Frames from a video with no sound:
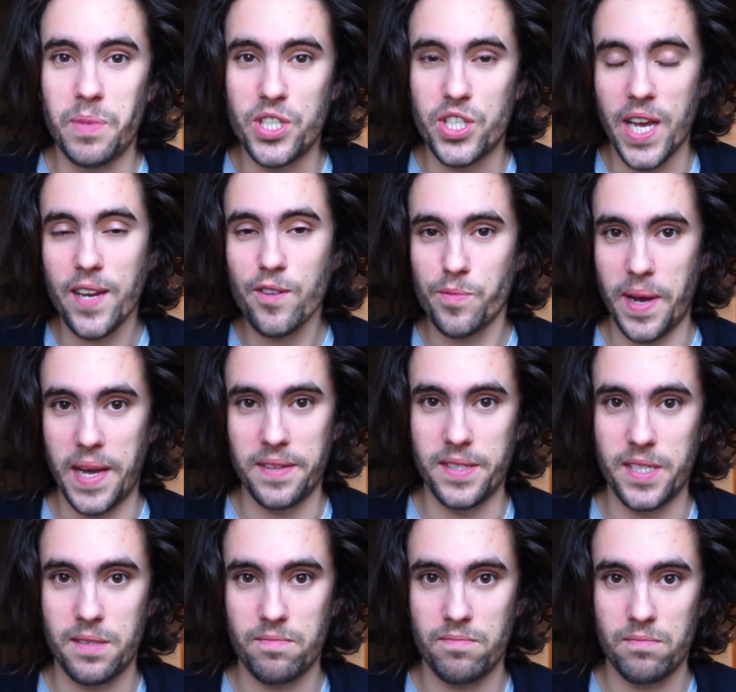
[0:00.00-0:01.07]
be shadow
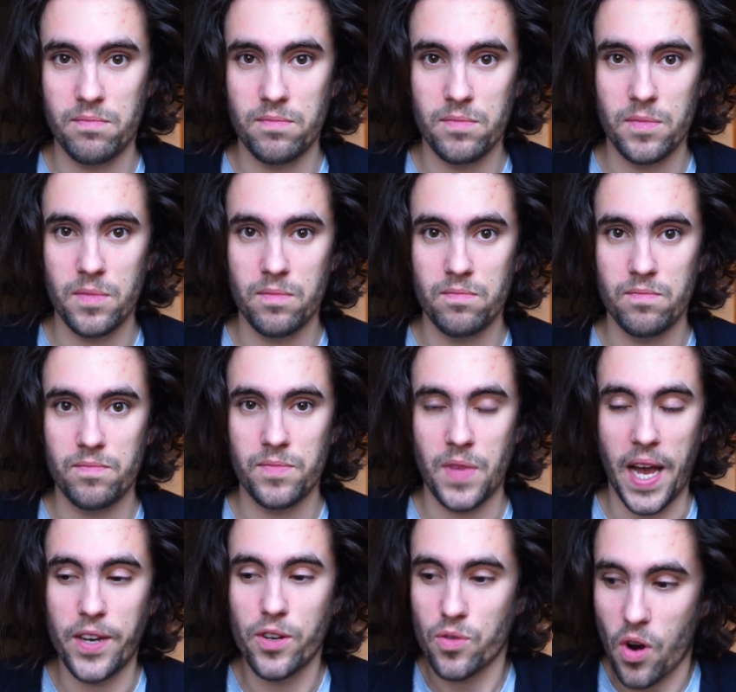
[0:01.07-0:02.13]
banned.
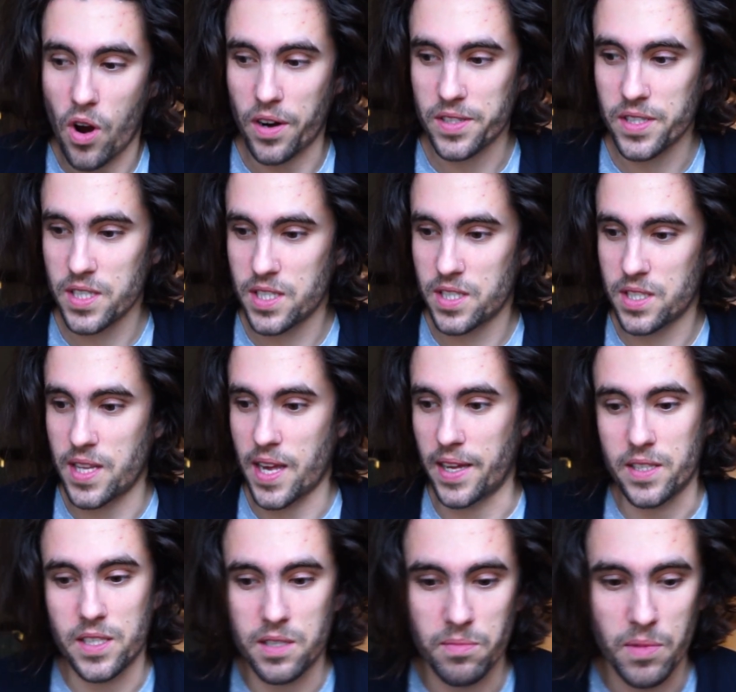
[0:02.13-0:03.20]
I know artists
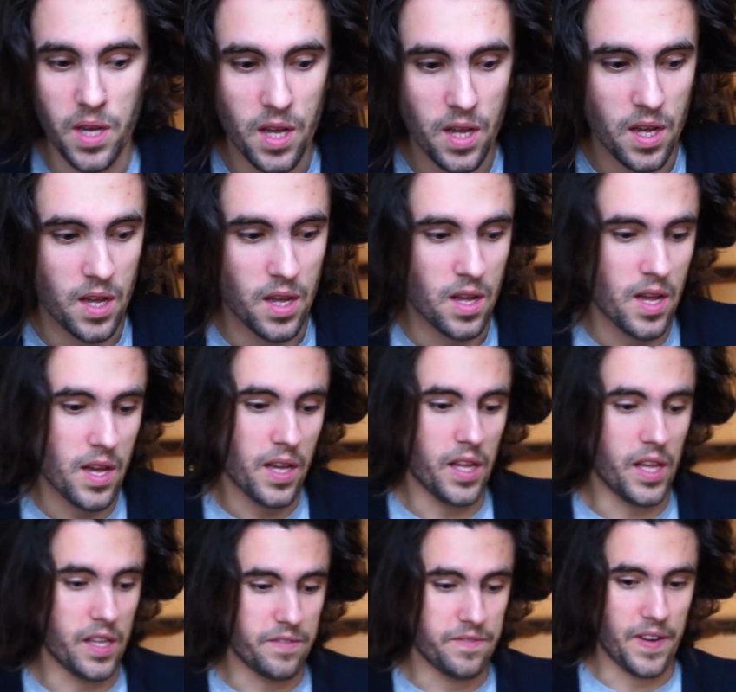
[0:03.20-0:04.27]
that
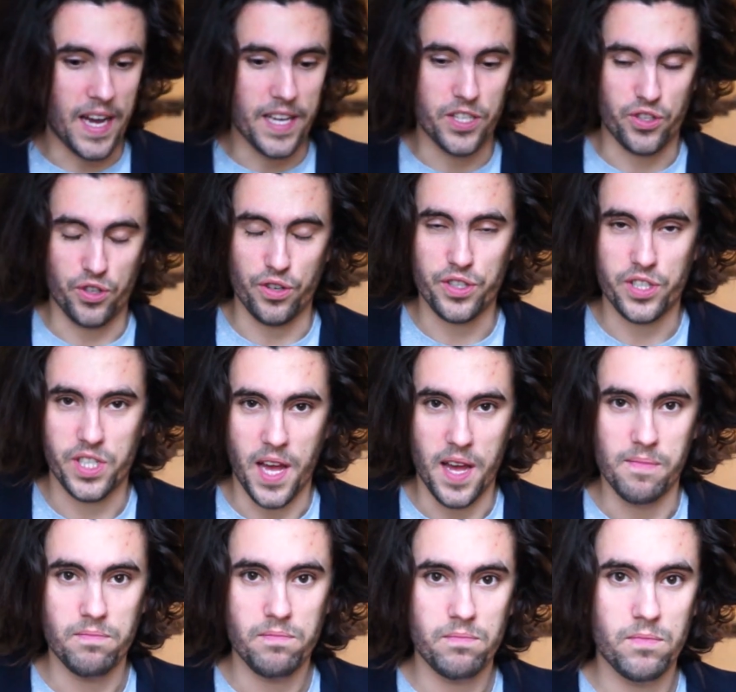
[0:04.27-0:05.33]
if I search
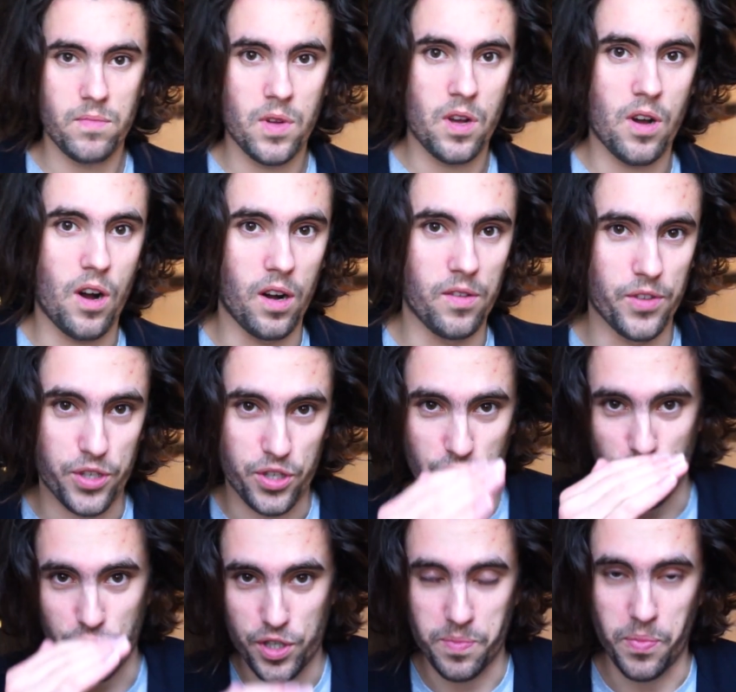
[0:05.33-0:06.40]
them on the
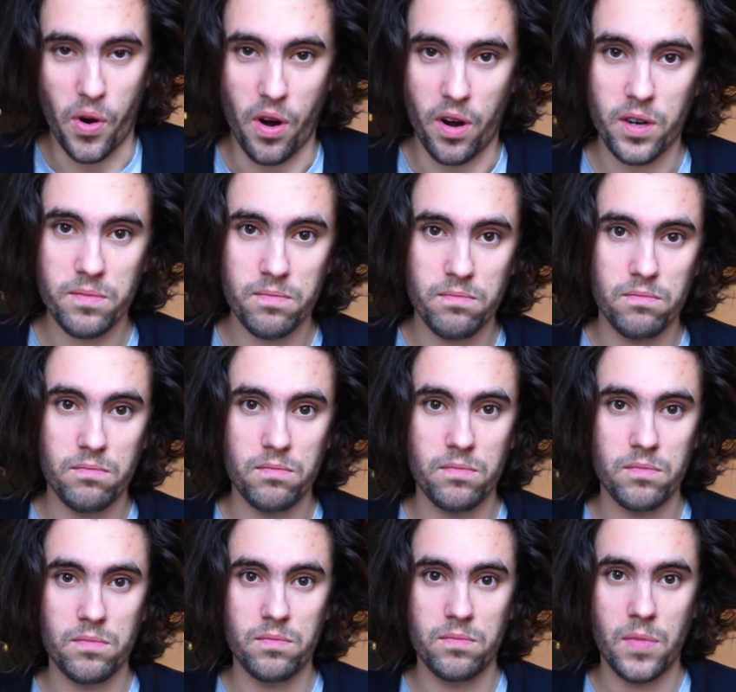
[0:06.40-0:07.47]
search bar,
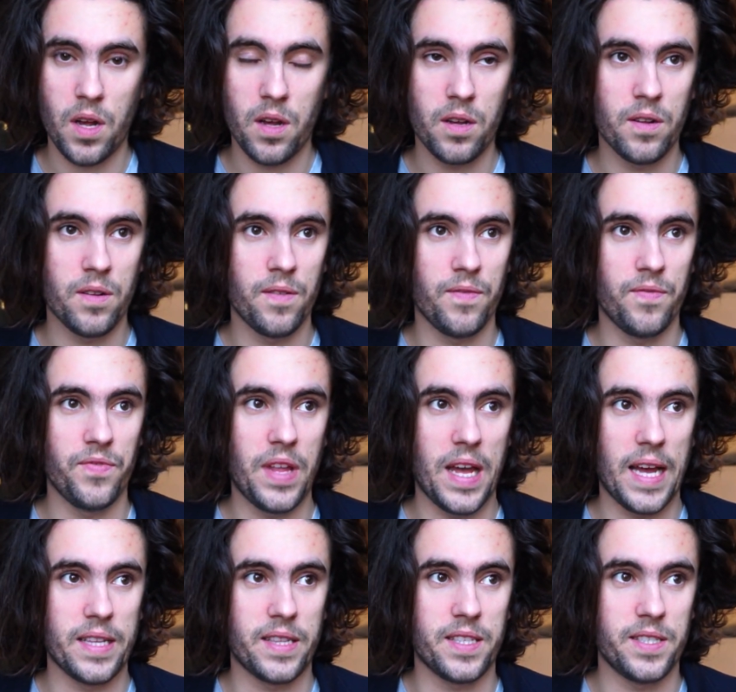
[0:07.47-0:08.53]

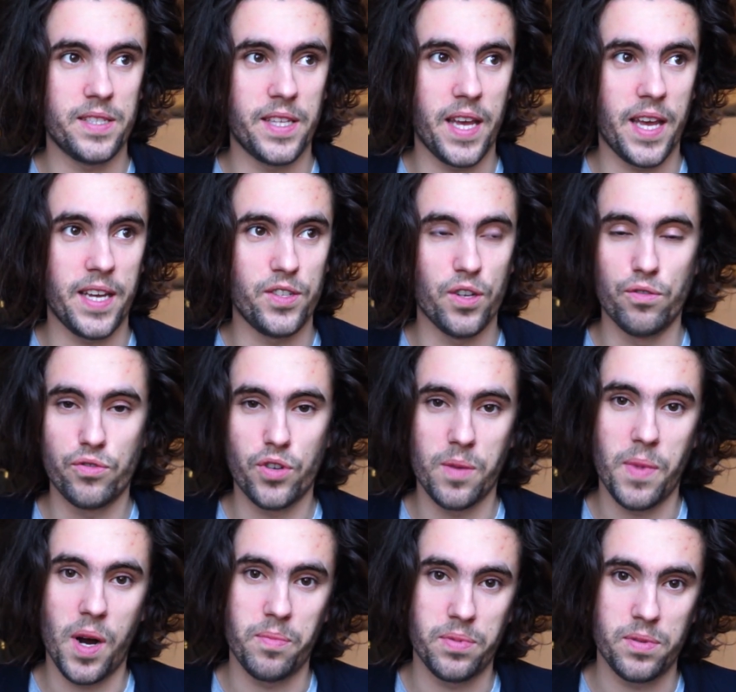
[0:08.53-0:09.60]
that they don't
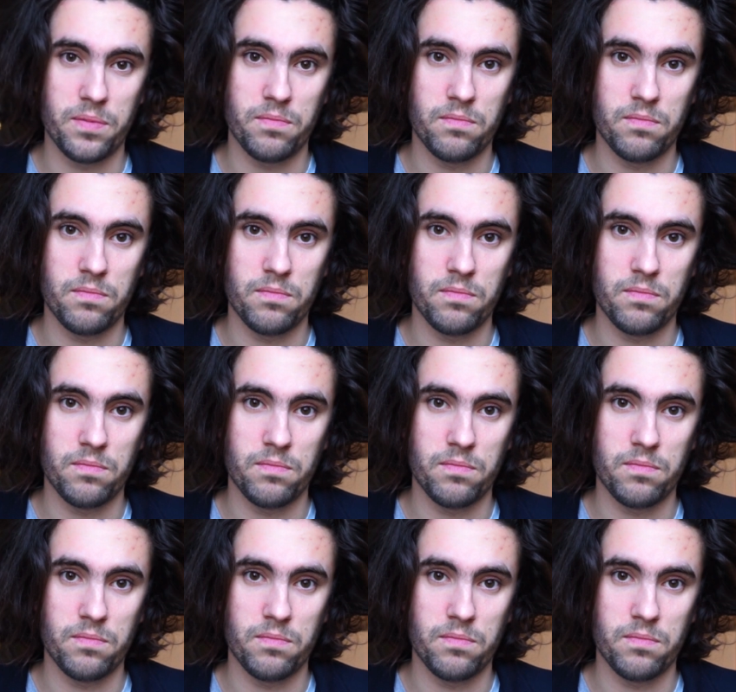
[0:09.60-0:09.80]
come up.